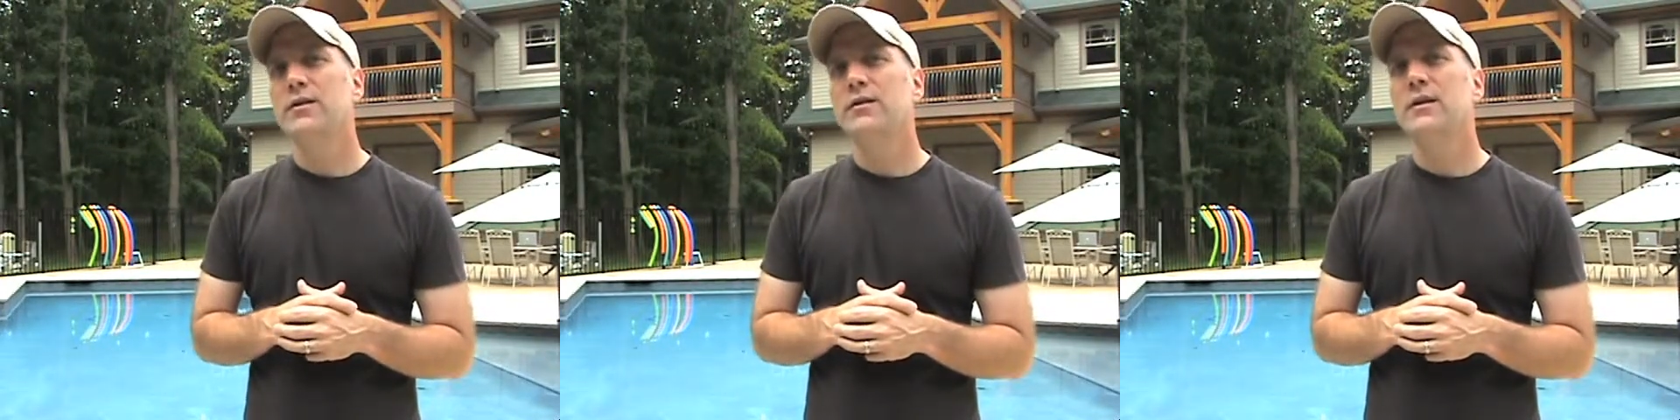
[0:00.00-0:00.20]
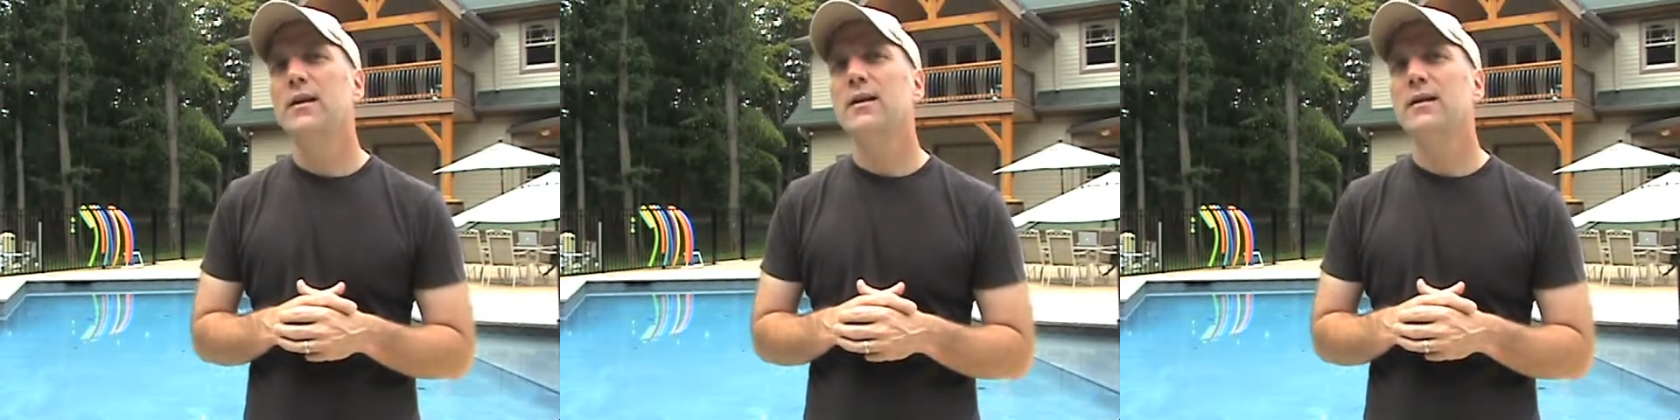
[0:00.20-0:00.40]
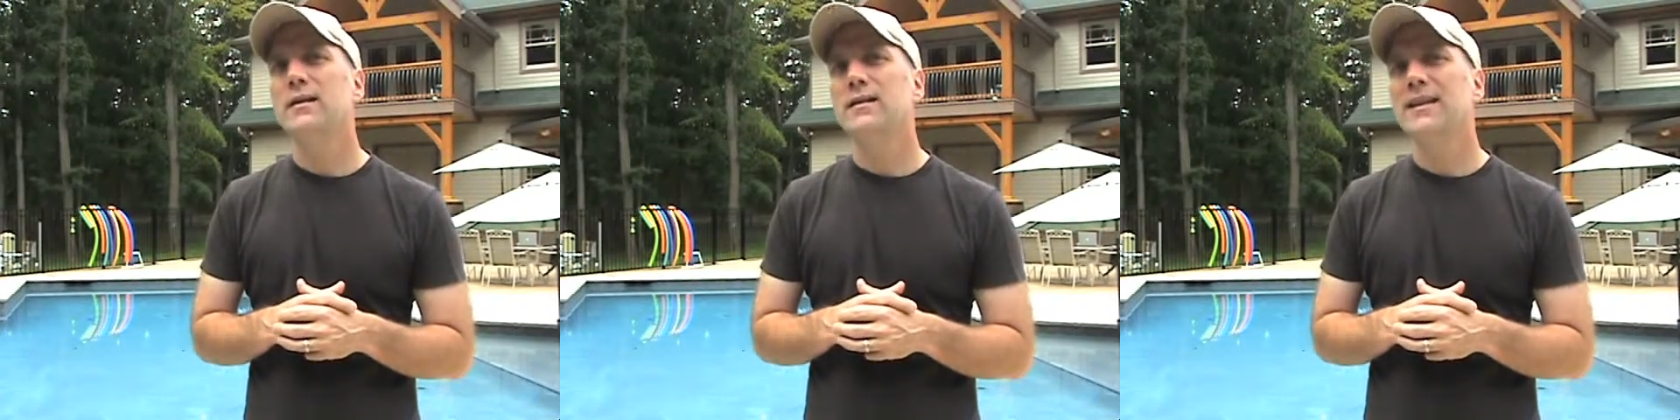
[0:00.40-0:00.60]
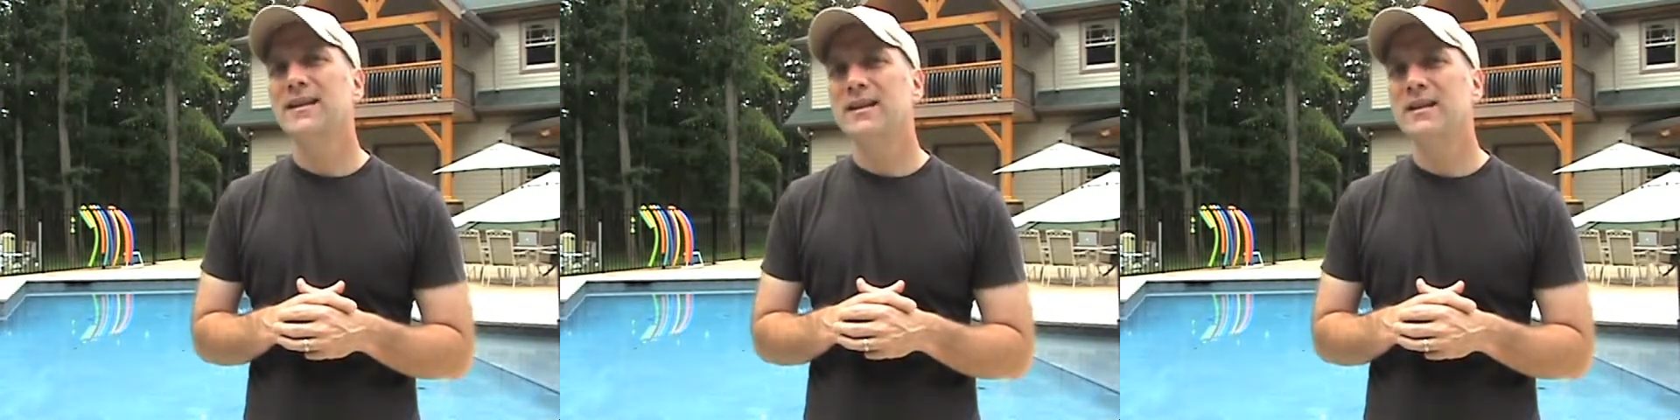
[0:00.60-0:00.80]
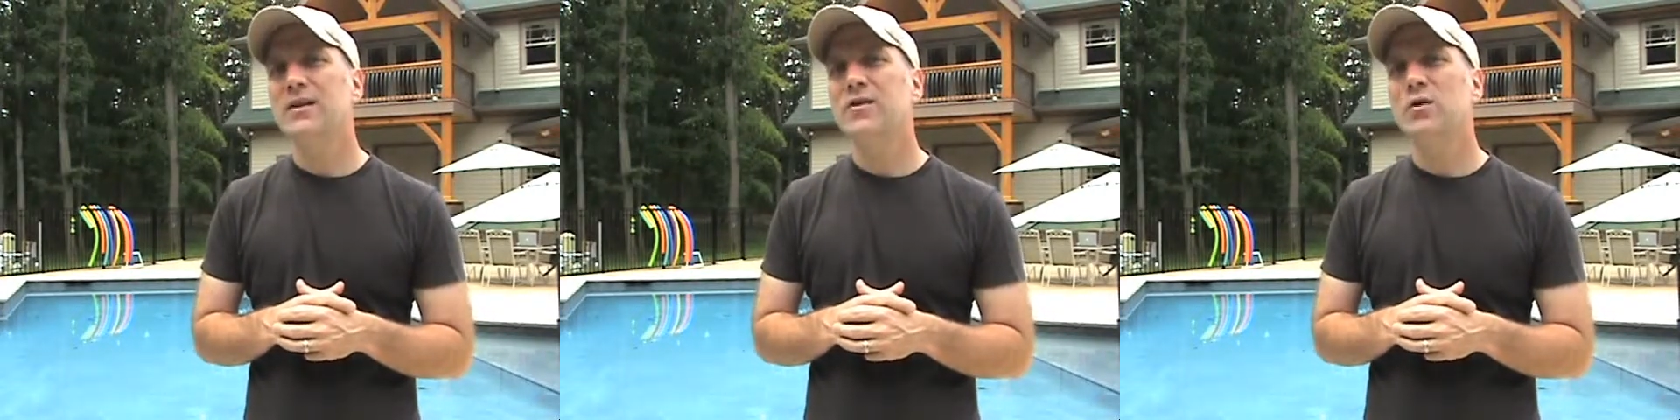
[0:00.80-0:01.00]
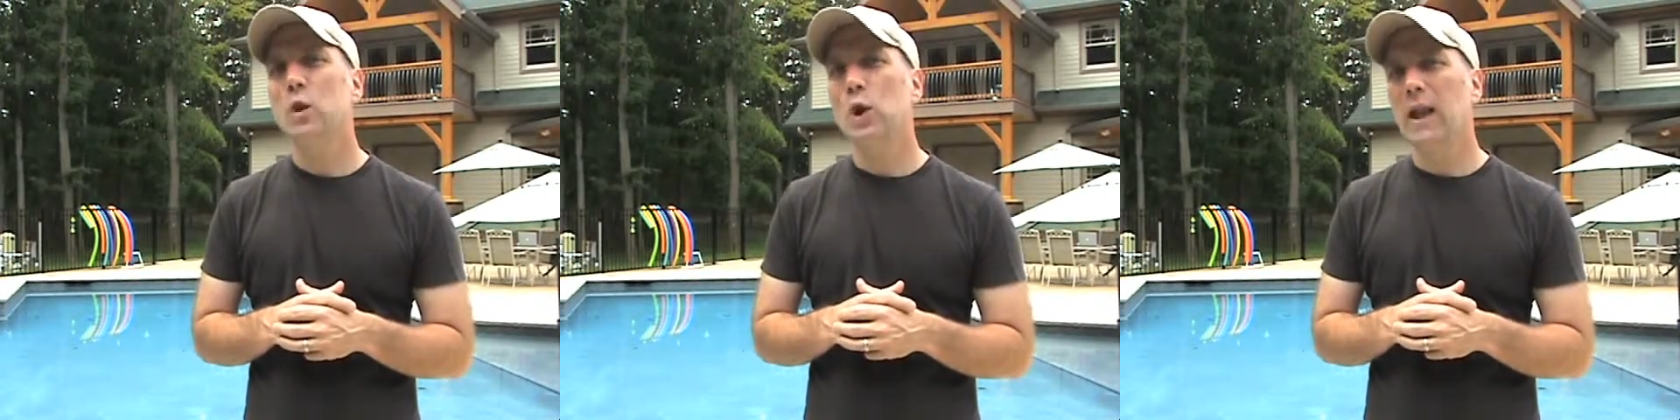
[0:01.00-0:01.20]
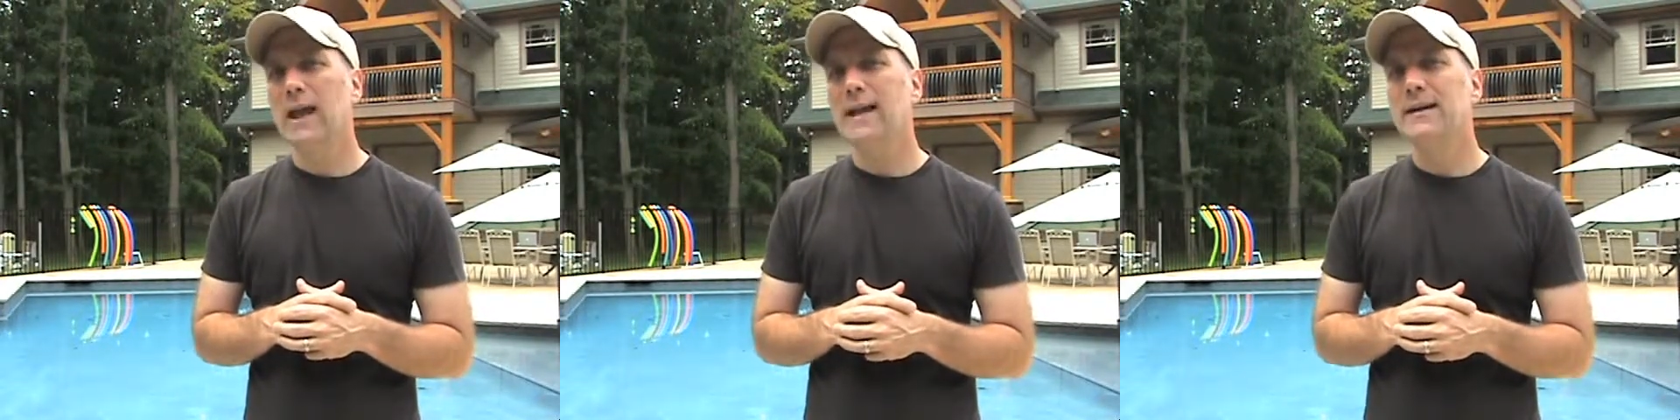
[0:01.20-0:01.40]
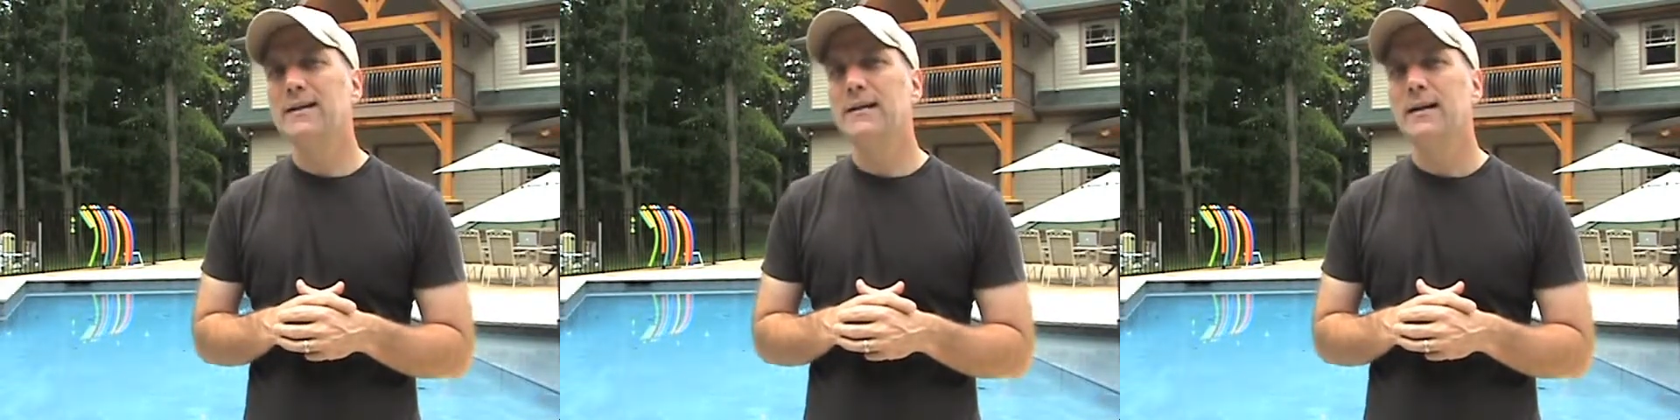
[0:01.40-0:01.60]
as 6 inches or
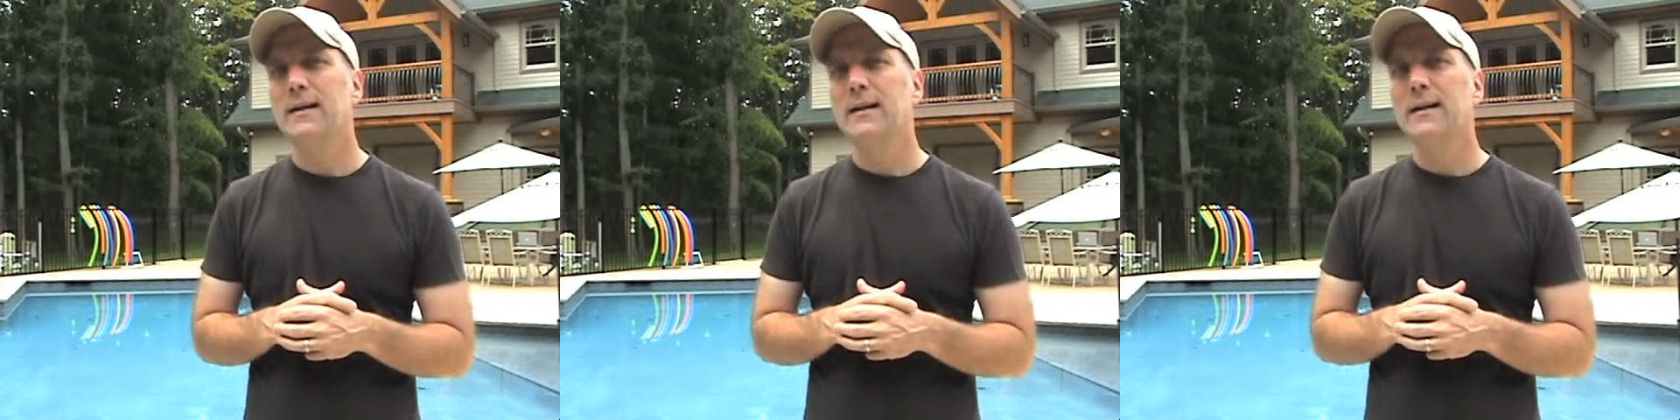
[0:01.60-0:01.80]
less,